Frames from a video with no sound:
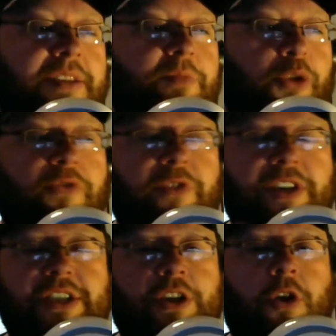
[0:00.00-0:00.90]
improving
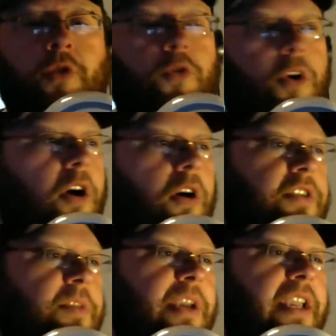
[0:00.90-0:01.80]
just overall
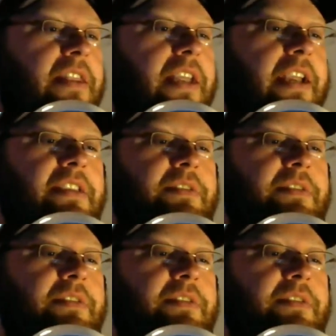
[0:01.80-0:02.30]
to me. Like, he's